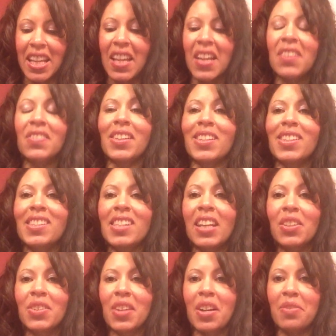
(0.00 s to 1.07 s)
and the
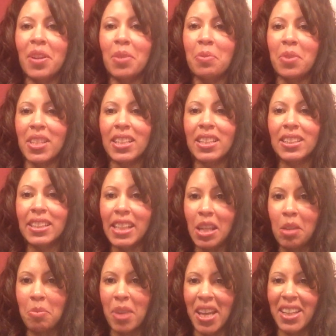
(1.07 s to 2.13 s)
center of it was
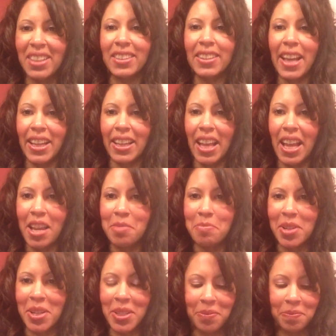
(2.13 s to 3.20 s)
gleaming like
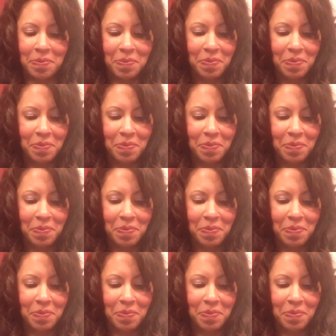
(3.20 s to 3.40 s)
amber.